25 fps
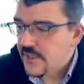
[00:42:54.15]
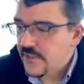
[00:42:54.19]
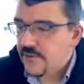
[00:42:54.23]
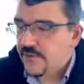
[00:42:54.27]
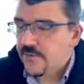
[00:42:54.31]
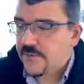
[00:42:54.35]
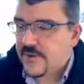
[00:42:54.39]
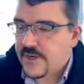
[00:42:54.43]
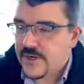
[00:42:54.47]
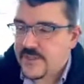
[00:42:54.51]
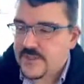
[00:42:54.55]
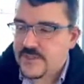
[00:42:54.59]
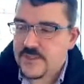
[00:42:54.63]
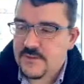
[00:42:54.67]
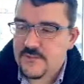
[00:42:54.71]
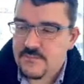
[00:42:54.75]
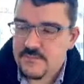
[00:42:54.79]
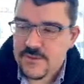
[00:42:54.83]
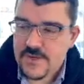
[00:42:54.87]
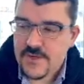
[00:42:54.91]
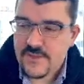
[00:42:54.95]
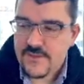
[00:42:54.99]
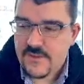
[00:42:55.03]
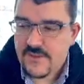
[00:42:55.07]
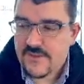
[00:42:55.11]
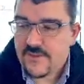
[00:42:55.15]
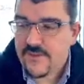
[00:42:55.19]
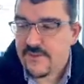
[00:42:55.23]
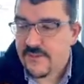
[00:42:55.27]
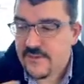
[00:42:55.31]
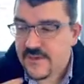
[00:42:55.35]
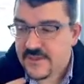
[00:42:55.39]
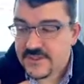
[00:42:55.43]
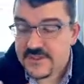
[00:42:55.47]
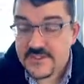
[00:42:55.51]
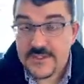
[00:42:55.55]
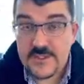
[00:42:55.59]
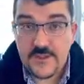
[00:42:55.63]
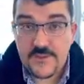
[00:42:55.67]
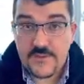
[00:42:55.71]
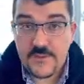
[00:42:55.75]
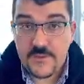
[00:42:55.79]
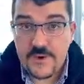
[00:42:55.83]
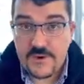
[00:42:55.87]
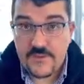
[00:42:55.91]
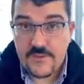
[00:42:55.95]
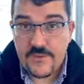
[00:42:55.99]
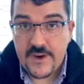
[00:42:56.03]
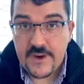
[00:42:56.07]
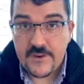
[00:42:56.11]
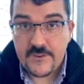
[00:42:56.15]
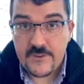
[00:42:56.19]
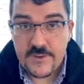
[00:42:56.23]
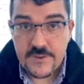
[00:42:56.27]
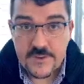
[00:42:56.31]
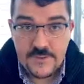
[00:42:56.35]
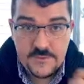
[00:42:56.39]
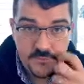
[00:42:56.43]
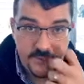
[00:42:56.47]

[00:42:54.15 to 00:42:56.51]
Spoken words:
whereas in Python 3, it's the other way around.